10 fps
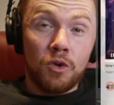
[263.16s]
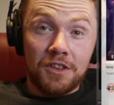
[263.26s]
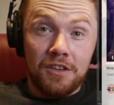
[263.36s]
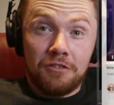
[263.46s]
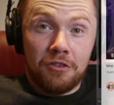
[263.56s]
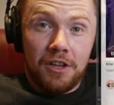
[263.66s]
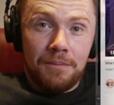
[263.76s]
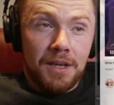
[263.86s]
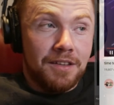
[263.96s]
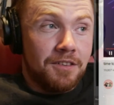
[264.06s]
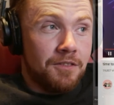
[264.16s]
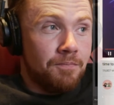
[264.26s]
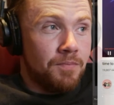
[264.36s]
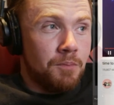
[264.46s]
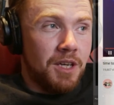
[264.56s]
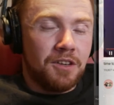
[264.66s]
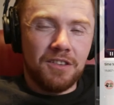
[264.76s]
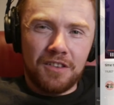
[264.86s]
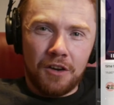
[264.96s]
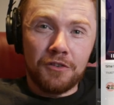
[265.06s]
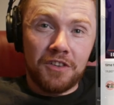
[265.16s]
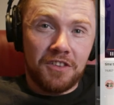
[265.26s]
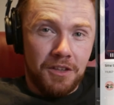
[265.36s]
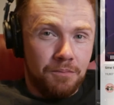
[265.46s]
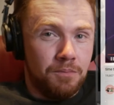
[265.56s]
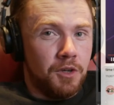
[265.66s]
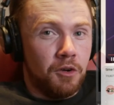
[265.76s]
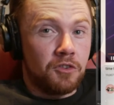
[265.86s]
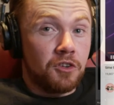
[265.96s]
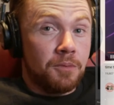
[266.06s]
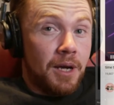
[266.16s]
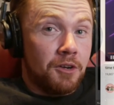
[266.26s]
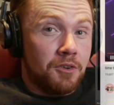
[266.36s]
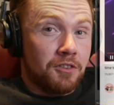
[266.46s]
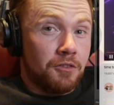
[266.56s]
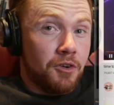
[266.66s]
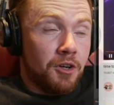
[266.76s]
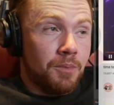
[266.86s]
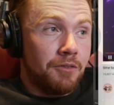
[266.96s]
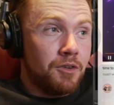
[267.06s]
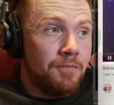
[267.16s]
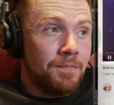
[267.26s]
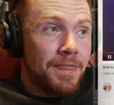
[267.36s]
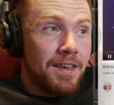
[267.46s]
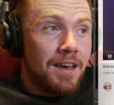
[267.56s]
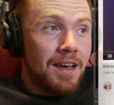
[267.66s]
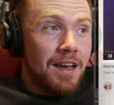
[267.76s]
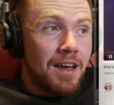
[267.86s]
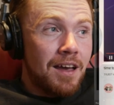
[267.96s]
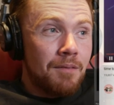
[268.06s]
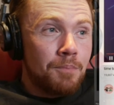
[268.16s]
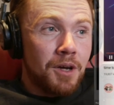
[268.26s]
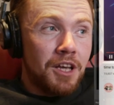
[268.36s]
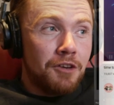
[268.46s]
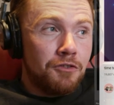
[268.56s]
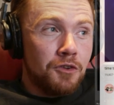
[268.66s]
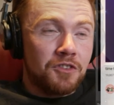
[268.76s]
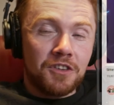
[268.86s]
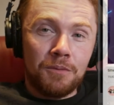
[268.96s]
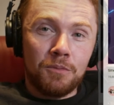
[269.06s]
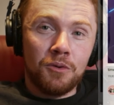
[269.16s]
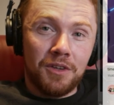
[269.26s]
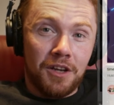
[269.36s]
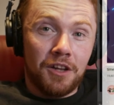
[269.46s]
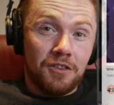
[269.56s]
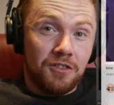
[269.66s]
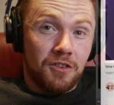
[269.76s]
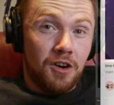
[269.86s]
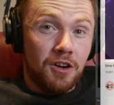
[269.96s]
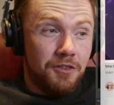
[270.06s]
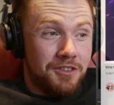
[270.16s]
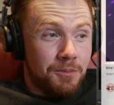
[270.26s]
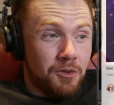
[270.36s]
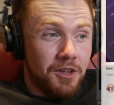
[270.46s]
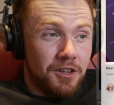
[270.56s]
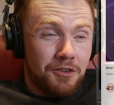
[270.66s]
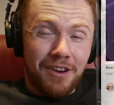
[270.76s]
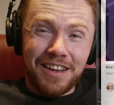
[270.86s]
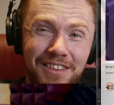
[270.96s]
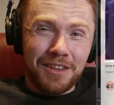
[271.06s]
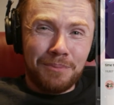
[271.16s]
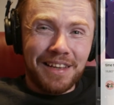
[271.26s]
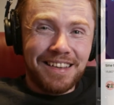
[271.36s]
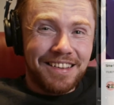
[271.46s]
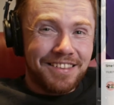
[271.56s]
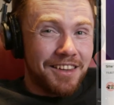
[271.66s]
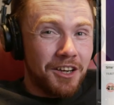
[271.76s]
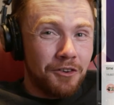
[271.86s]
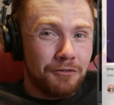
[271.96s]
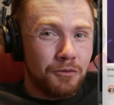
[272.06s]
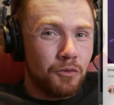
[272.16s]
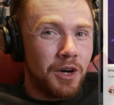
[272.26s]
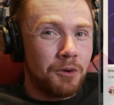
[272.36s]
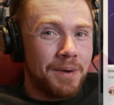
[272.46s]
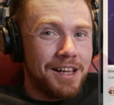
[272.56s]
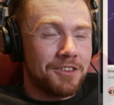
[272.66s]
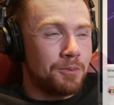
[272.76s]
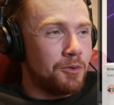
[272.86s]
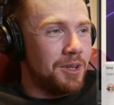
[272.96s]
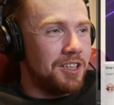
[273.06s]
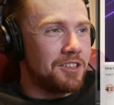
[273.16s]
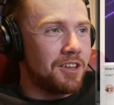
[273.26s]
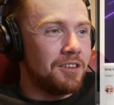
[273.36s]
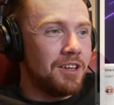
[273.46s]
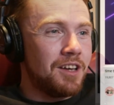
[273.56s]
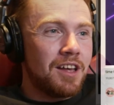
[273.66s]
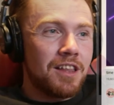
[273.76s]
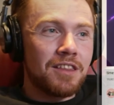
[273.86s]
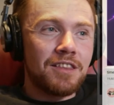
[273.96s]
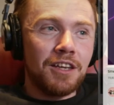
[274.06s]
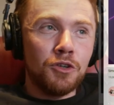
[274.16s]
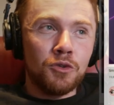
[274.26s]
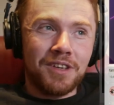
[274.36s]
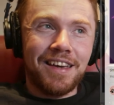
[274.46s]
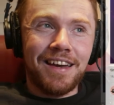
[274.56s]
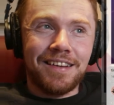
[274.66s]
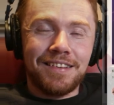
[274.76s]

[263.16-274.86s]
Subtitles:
So what this really means, because obviously, it's good to be able to adjust the volume level. But if you skip to another song, you skip to another track, another playlist, they're not well balanced between each other, then you'll